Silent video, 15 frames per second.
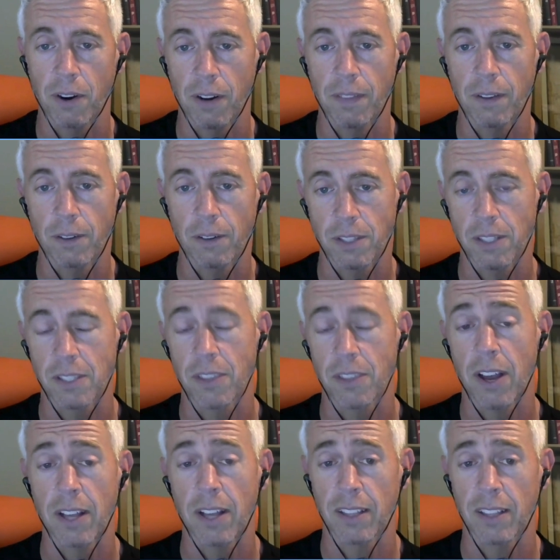And there's this
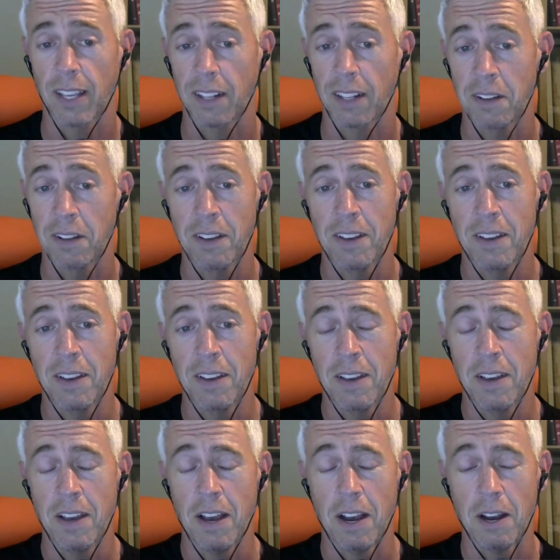thought that,
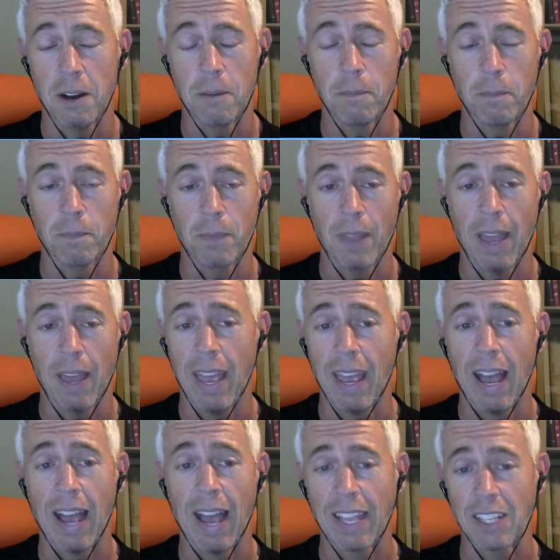hey, I can